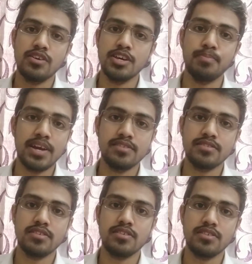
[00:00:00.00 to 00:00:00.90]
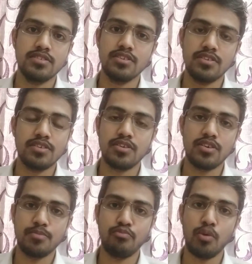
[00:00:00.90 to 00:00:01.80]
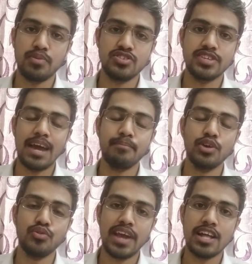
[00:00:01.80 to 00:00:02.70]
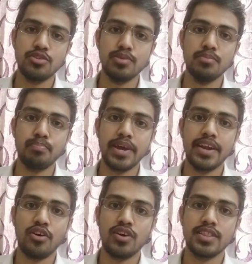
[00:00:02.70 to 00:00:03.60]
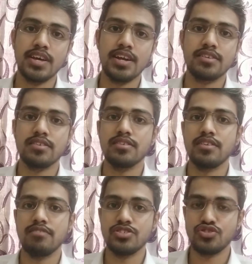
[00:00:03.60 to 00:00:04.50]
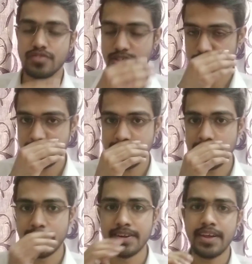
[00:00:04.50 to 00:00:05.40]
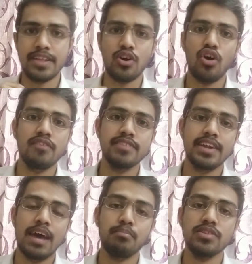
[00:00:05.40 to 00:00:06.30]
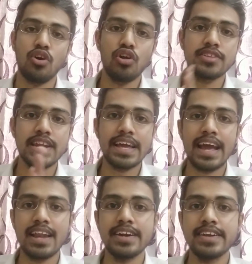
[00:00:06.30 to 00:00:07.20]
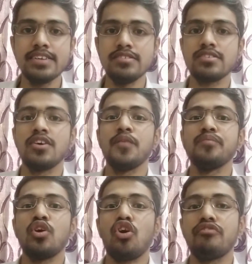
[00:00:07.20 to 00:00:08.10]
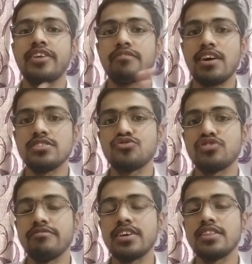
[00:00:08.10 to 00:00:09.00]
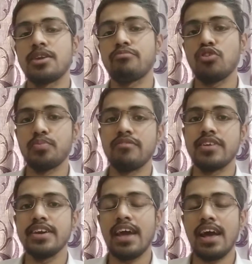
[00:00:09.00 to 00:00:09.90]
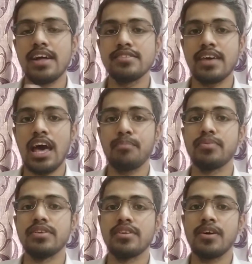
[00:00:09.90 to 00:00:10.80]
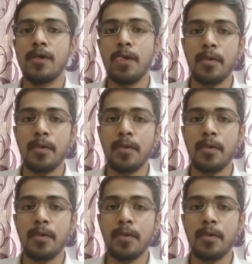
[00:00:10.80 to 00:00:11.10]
He pays the proper stamp duty has been paid on that registration of sale deed, and all of that happened. All the legalities of transferring that property have happened.